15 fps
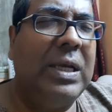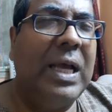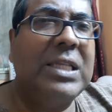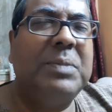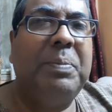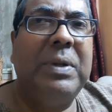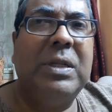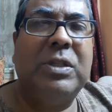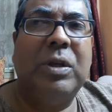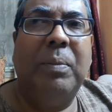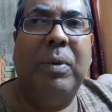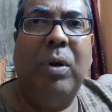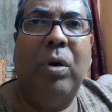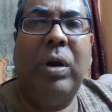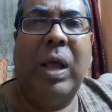Cuspal
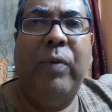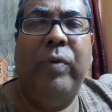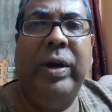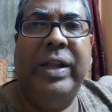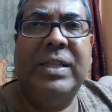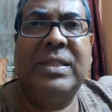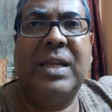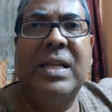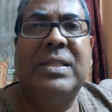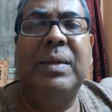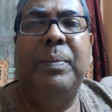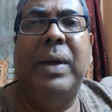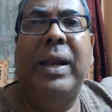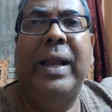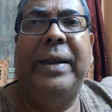sublord, I will discuss
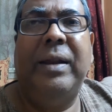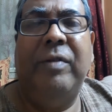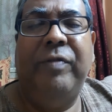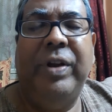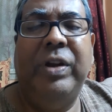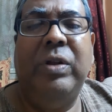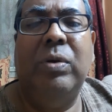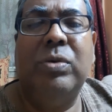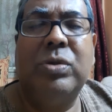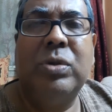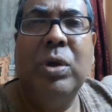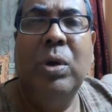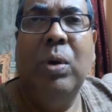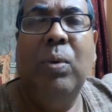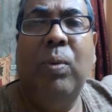in my later videos
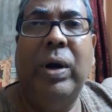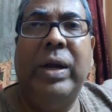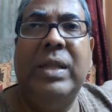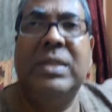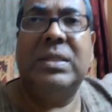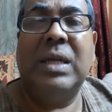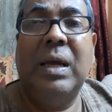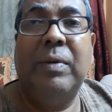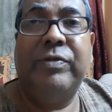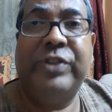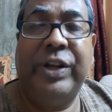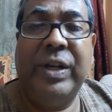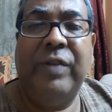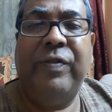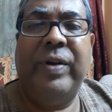what is the
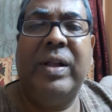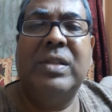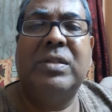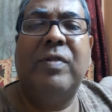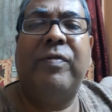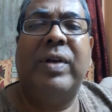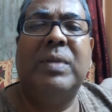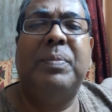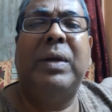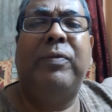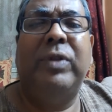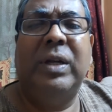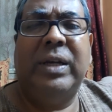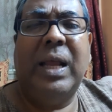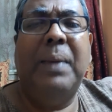significance of cusp, but
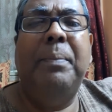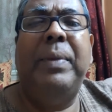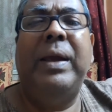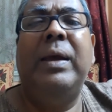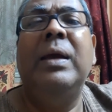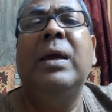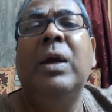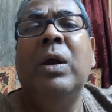for the time being,